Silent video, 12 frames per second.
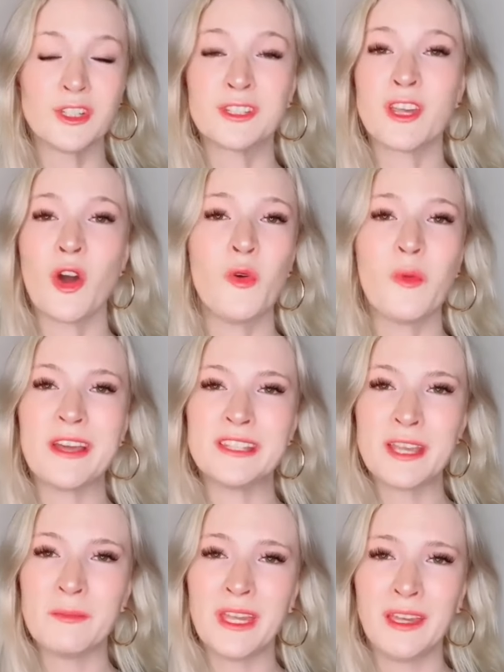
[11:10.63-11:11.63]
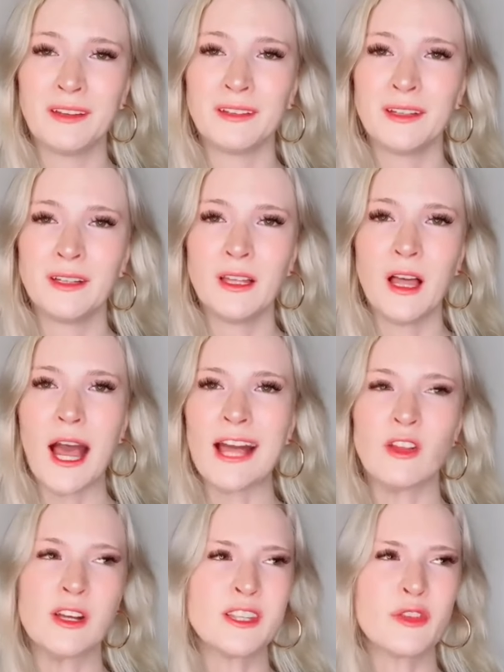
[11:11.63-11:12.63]
Just go away, Timmy.
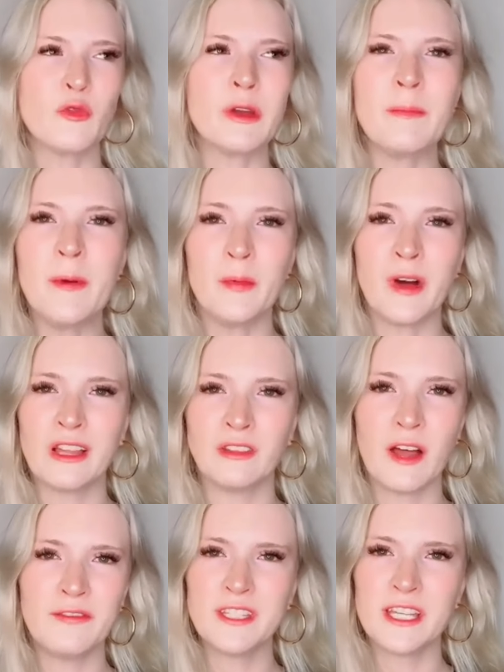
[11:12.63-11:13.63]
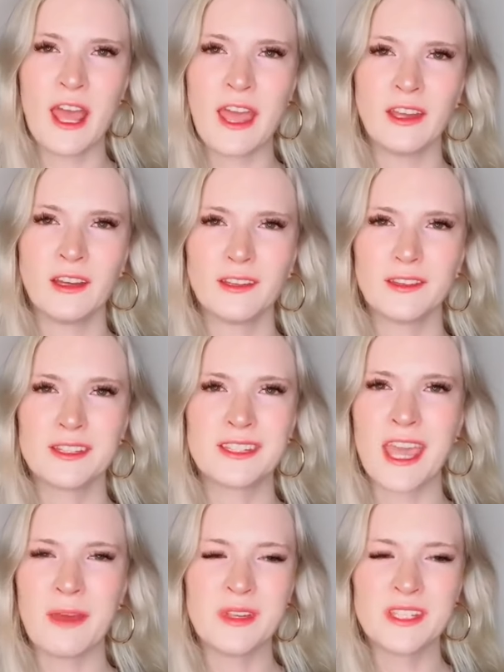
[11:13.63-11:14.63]
I lost 3 people I love today.
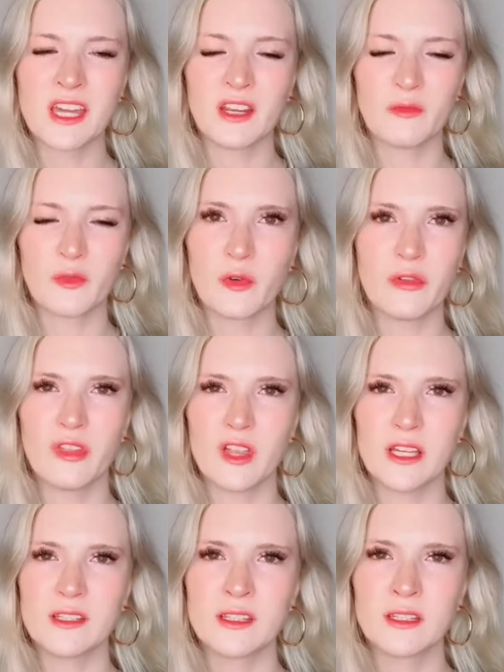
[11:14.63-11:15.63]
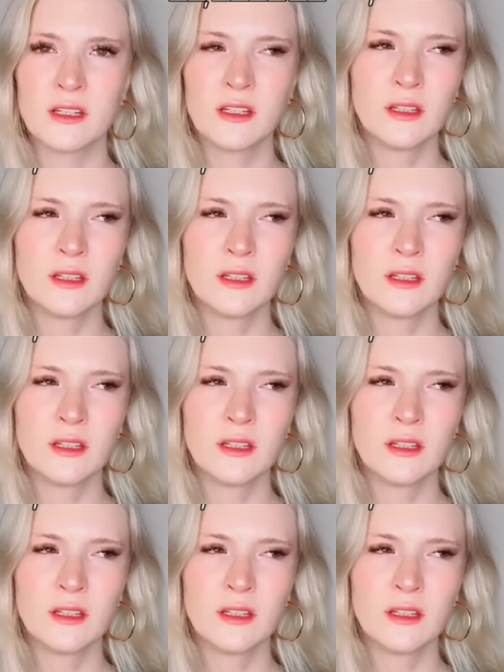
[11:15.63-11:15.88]
This game is getting ruthless.